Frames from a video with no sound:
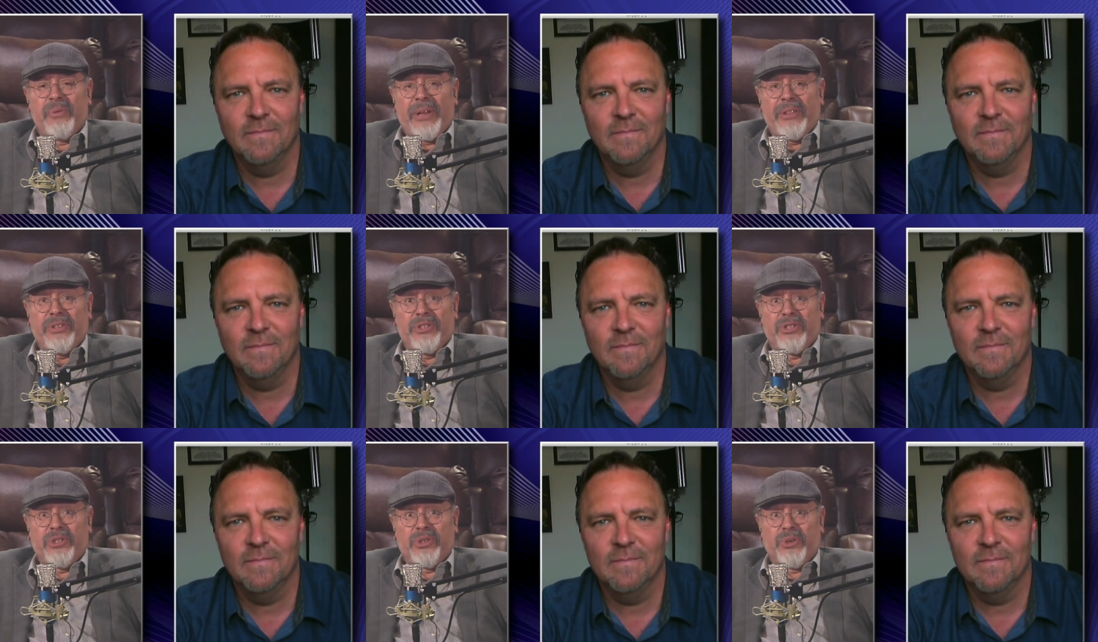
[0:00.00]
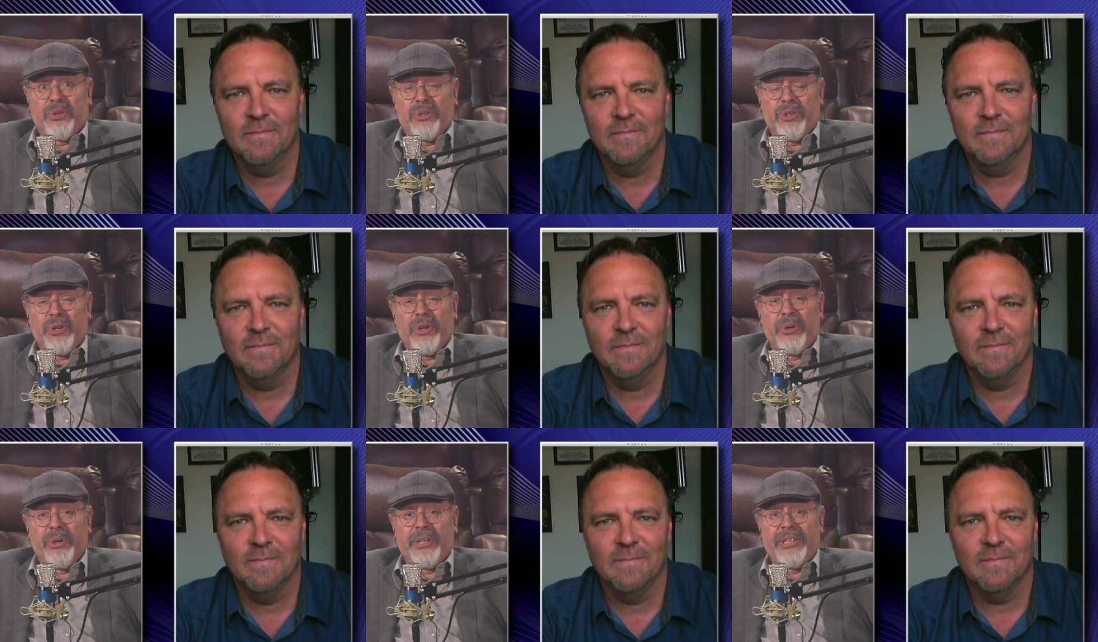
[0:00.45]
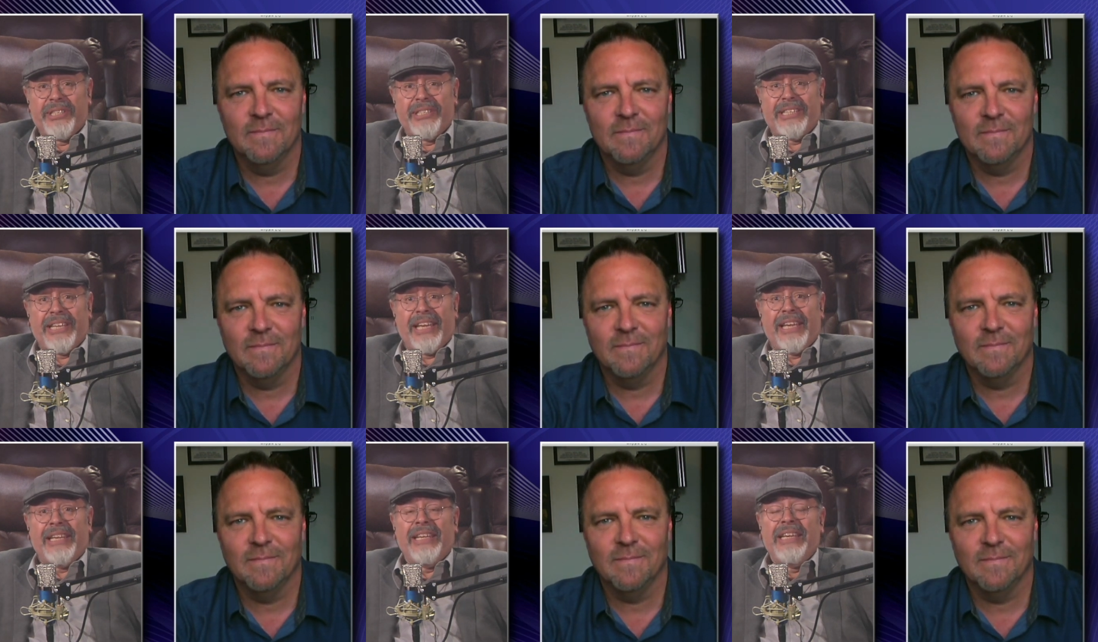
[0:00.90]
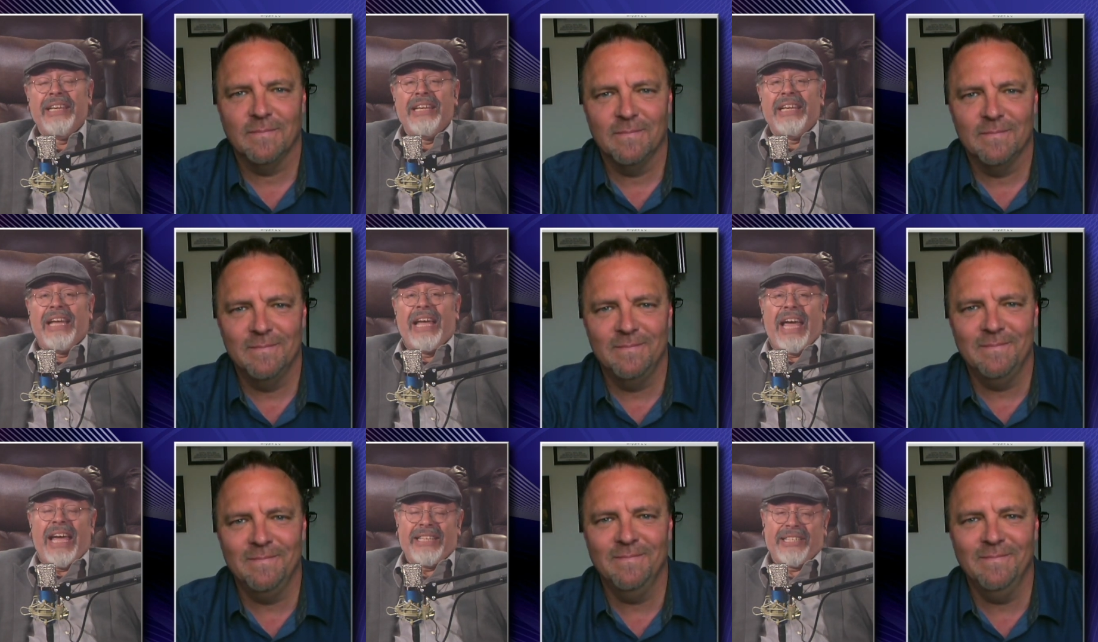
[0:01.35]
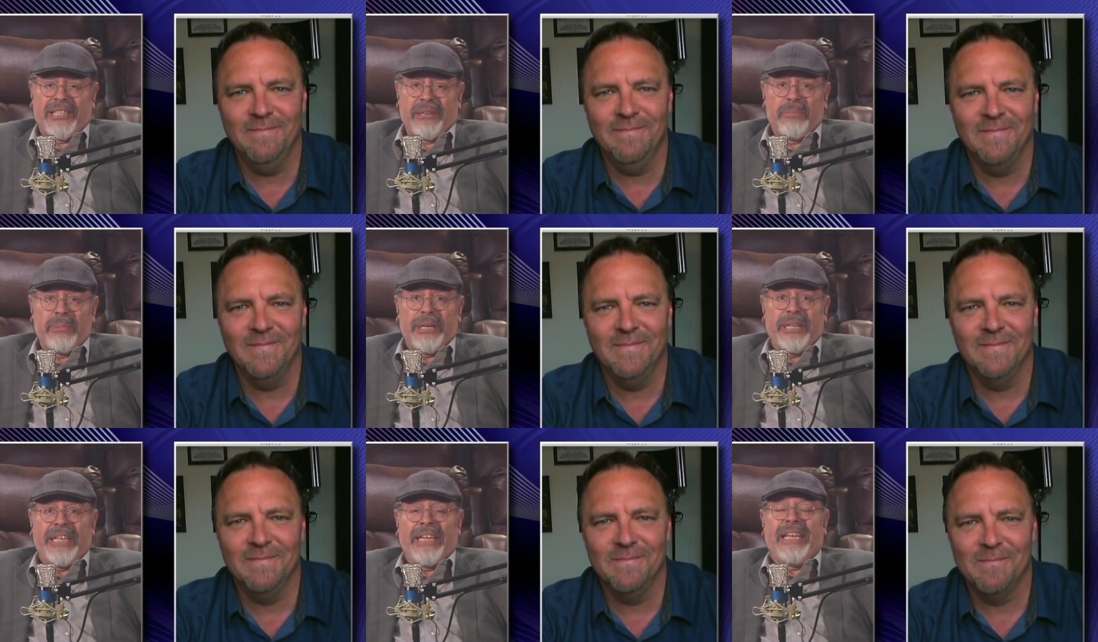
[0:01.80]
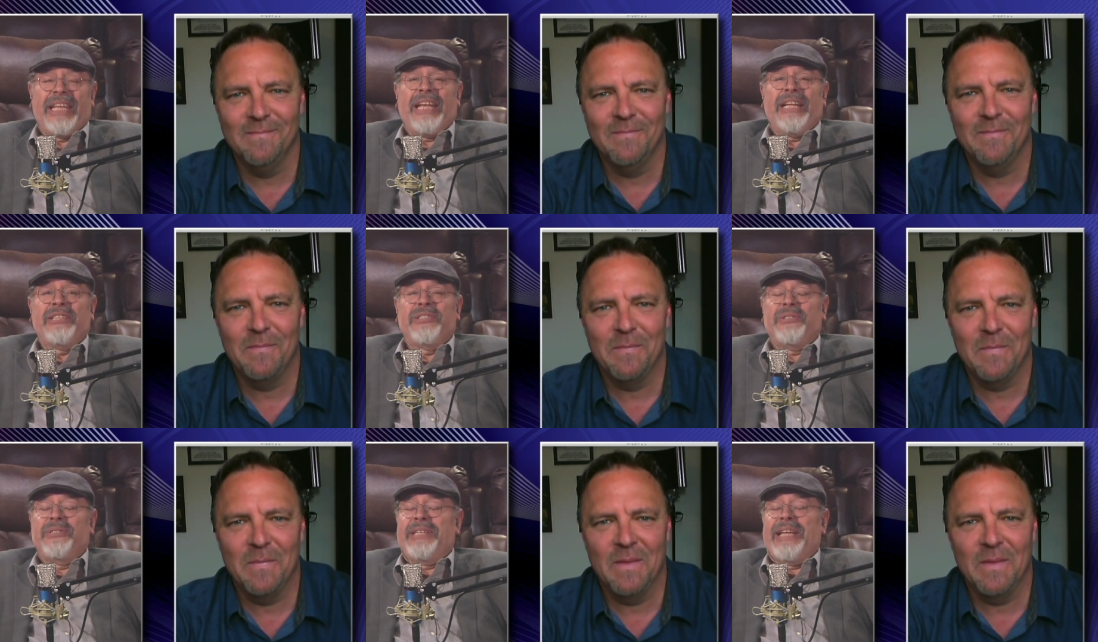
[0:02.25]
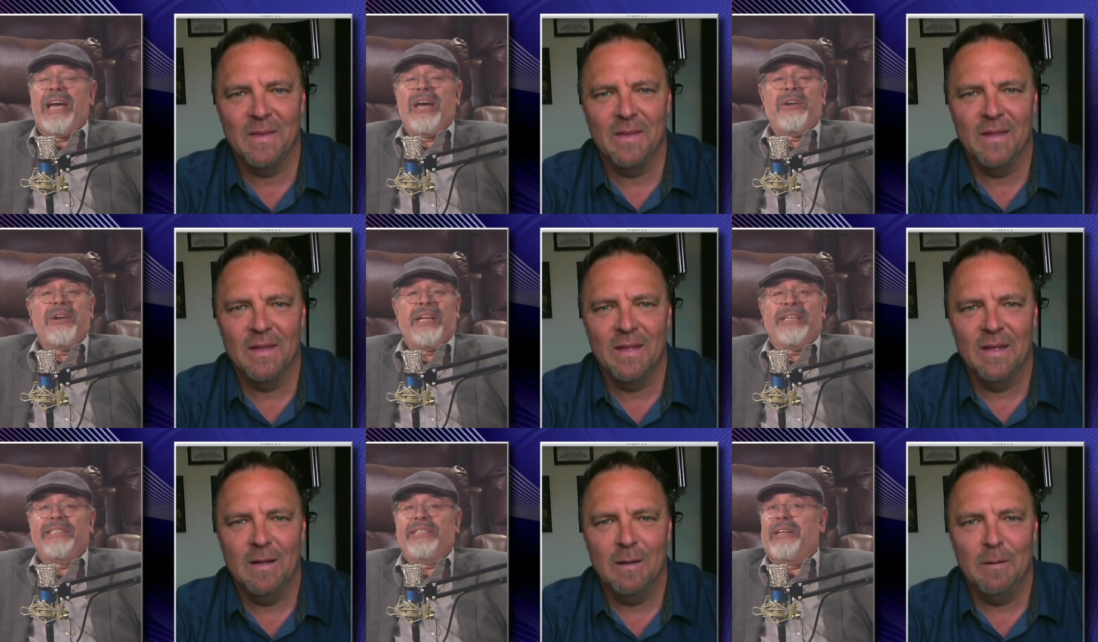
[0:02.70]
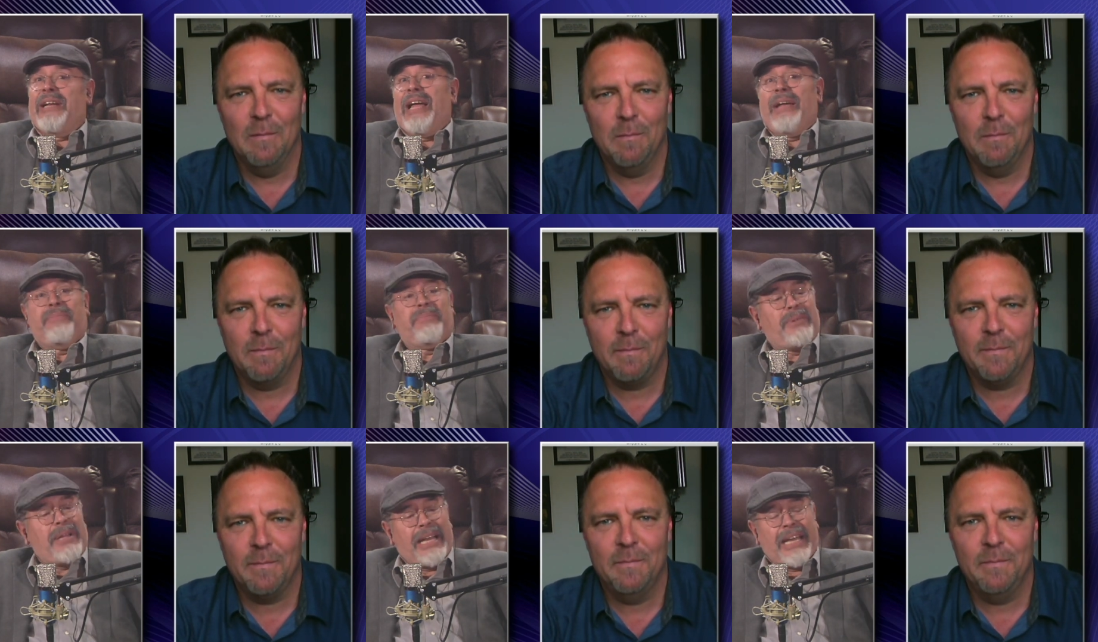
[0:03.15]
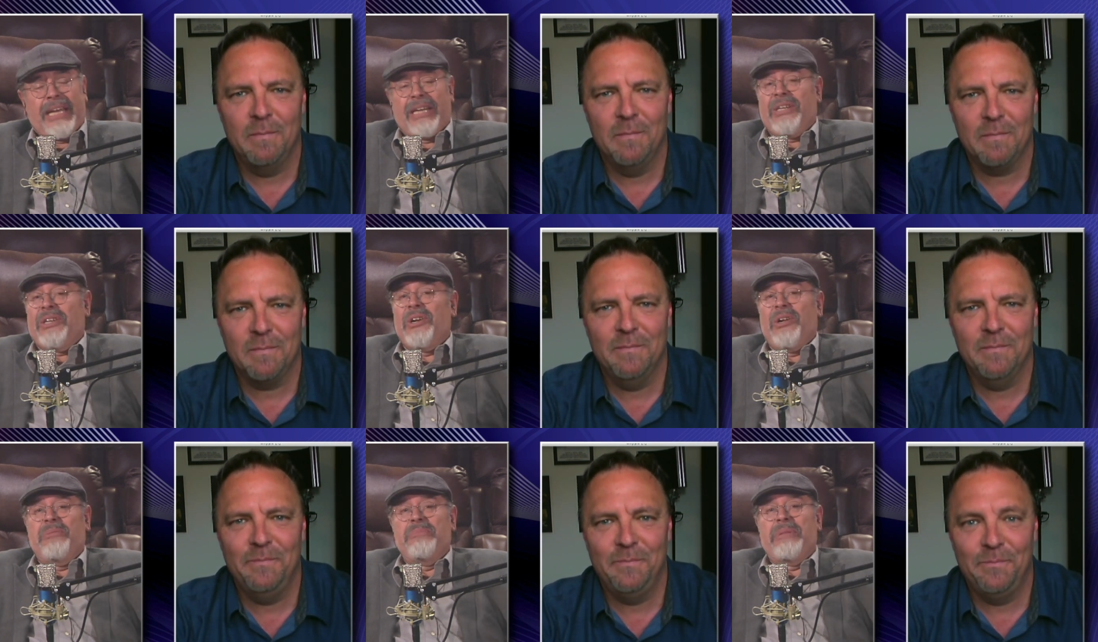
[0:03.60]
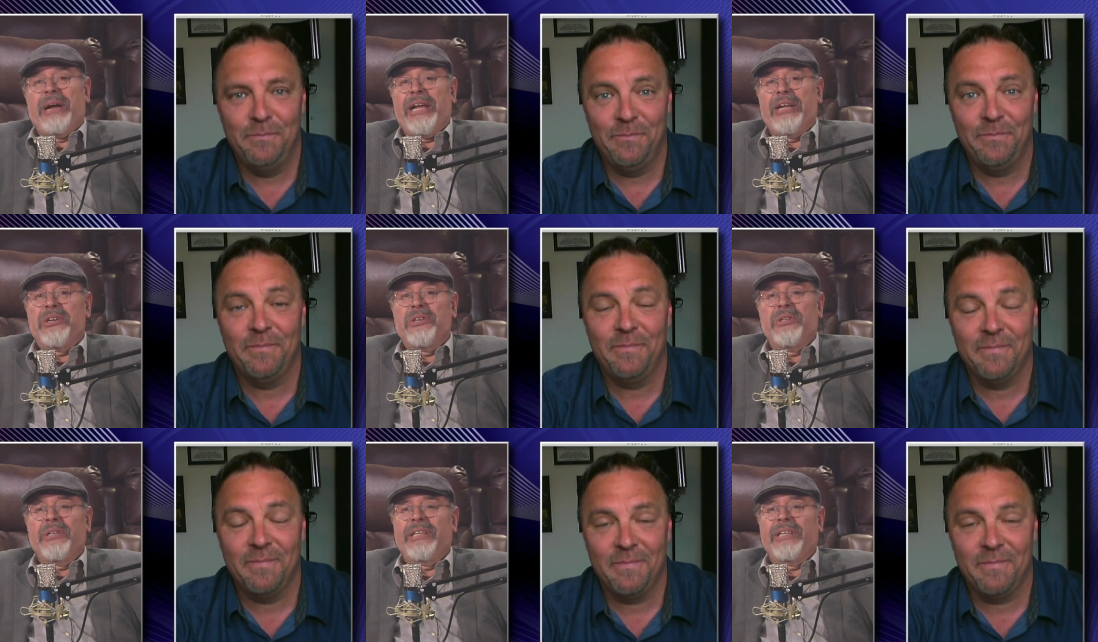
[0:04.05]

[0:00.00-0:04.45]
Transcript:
Speaker 1: rather short notice. I had somebody that canceled out, and I said, I got to call Michael.